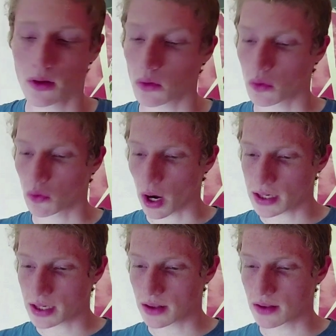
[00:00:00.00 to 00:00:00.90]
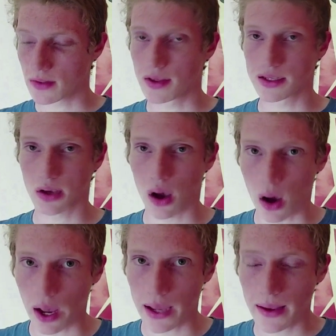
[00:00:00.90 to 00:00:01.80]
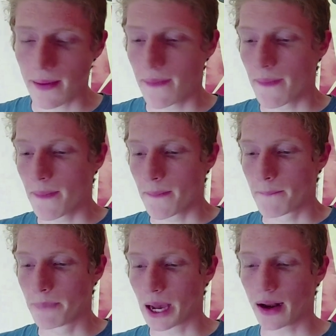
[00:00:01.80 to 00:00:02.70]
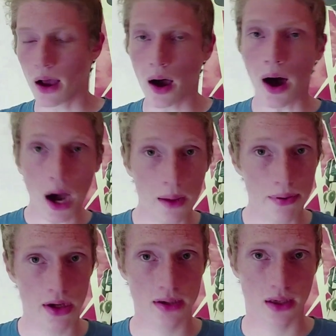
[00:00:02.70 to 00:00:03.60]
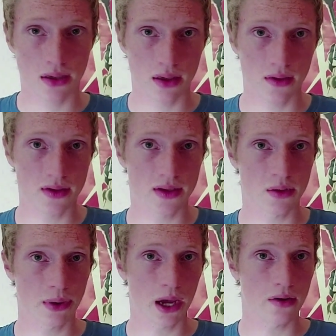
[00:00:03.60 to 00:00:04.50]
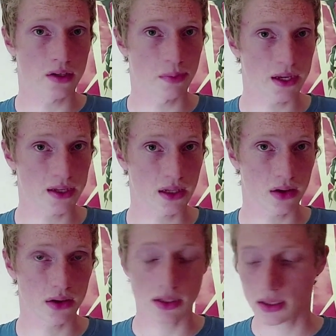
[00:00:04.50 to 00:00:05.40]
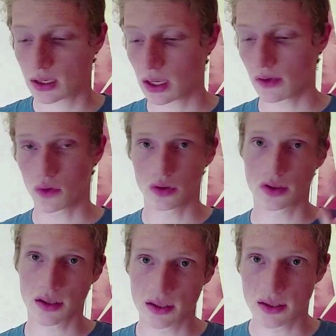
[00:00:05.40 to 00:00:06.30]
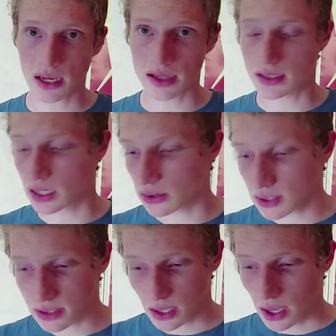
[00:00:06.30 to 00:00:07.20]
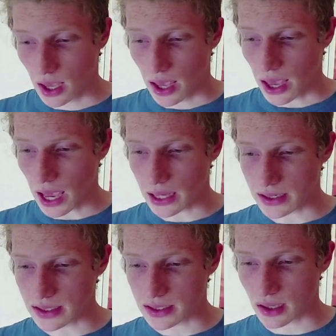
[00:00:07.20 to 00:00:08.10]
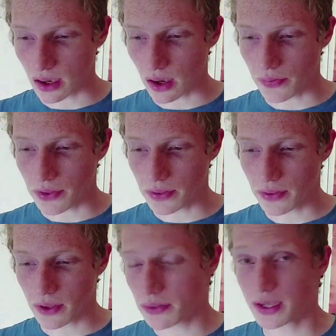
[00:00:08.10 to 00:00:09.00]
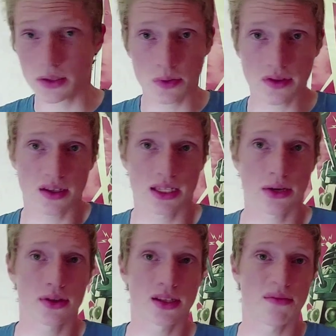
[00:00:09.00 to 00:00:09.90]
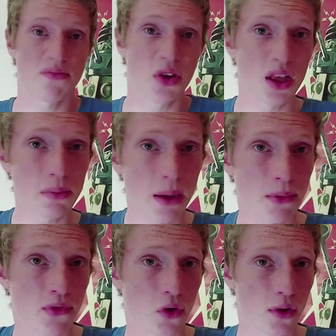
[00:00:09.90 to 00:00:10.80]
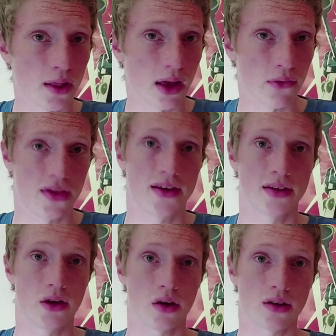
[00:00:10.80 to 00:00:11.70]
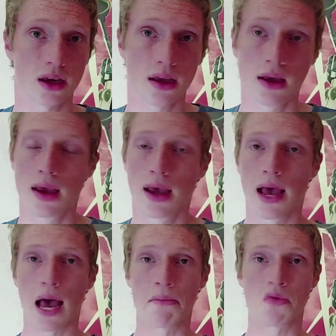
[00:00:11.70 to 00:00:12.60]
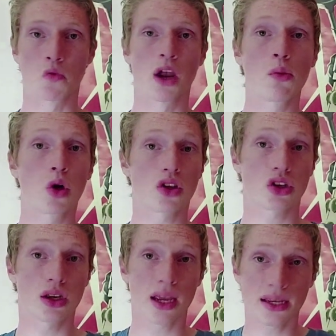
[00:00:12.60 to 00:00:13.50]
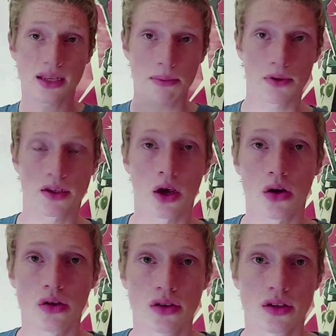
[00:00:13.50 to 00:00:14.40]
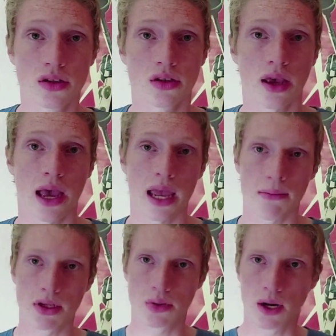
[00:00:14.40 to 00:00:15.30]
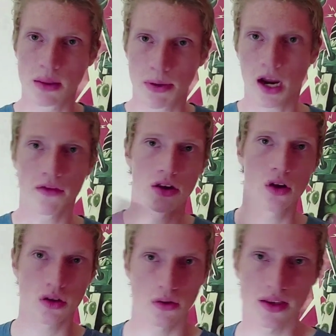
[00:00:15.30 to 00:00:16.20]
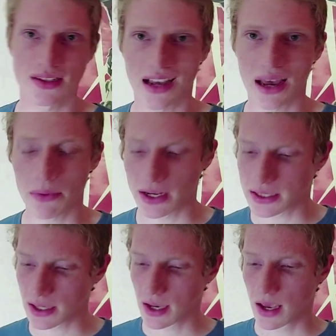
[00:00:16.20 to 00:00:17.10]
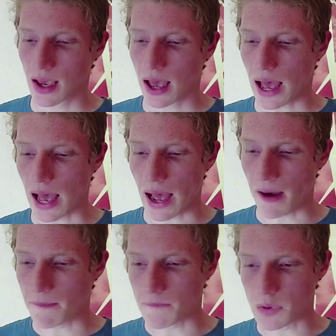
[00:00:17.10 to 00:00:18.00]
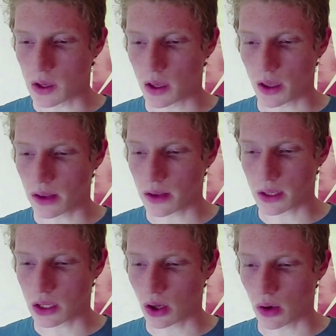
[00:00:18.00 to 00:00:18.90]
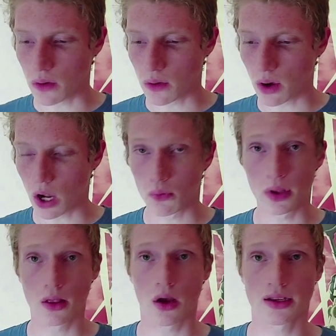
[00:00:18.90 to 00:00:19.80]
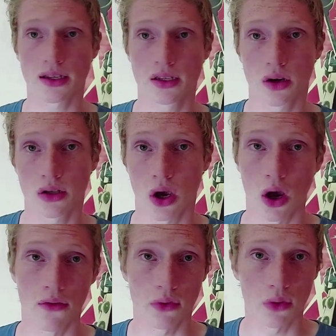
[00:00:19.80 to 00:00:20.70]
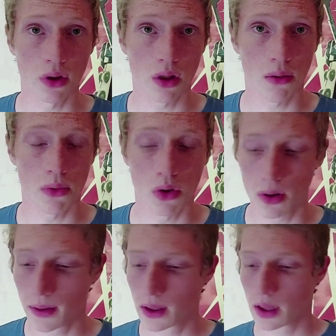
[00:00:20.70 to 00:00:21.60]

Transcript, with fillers: rating it this high, but I personally think this is Capaldi's best series. Of course, it's his second series, and th th this was the series that really made me fall in love with his Doctor. Um, Re-watching his episodes uh, in between The Power of the Doctor and The Star Beast, um, you know, I really liked his Doctor overall a lot more.